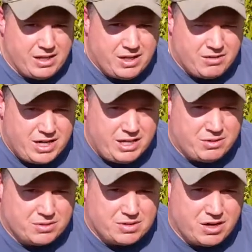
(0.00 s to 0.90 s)

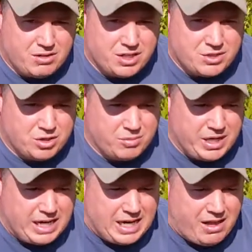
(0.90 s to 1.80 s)
underneath will start to
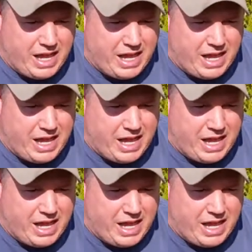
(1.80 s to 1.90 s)
germinate and I'll